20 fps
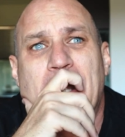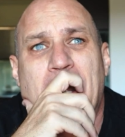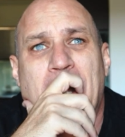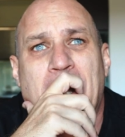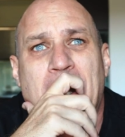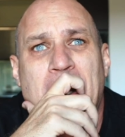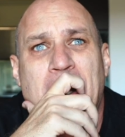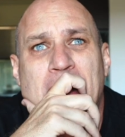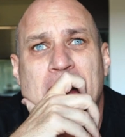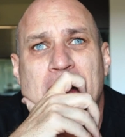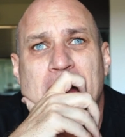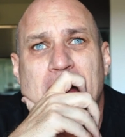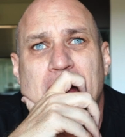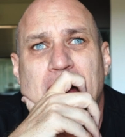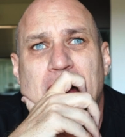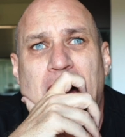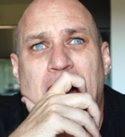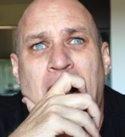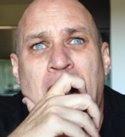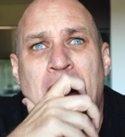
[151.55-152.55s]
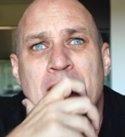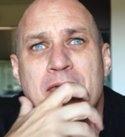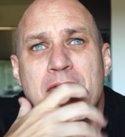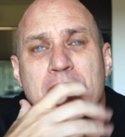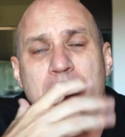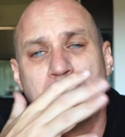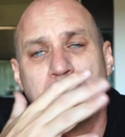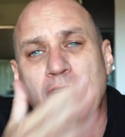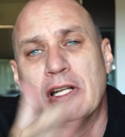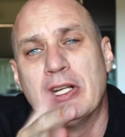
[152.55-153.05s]
And I'm
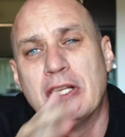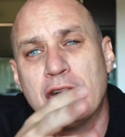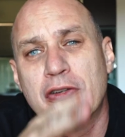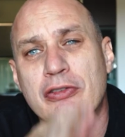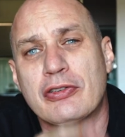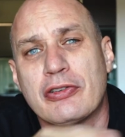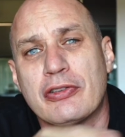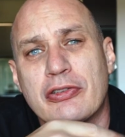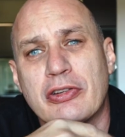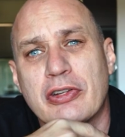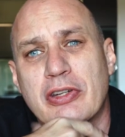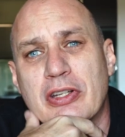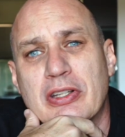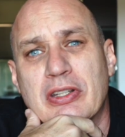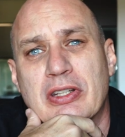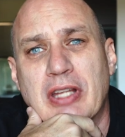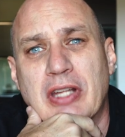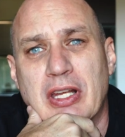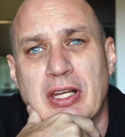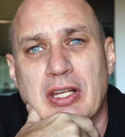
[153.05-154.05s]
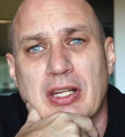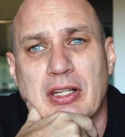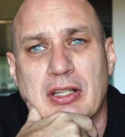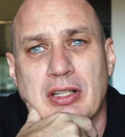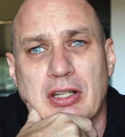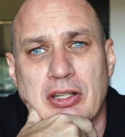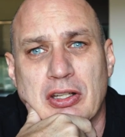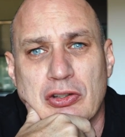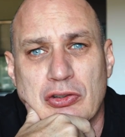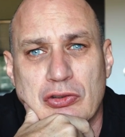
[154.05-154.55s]
really interested in
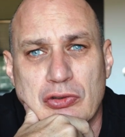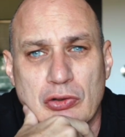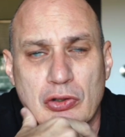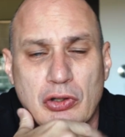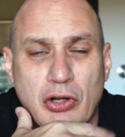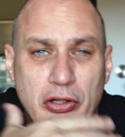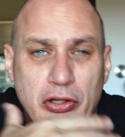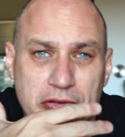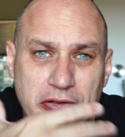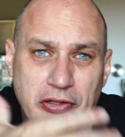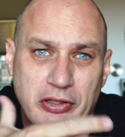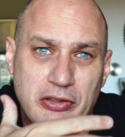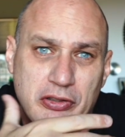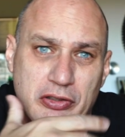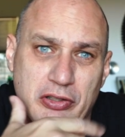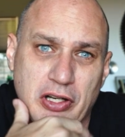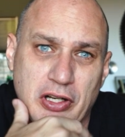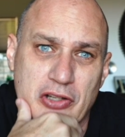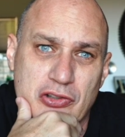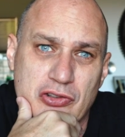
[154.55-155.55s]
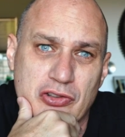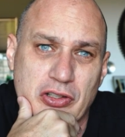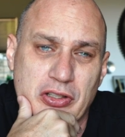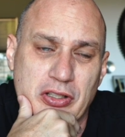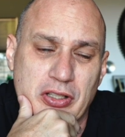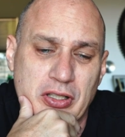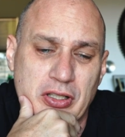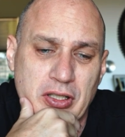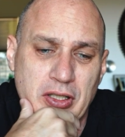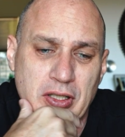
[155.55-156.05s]
getting into content creation.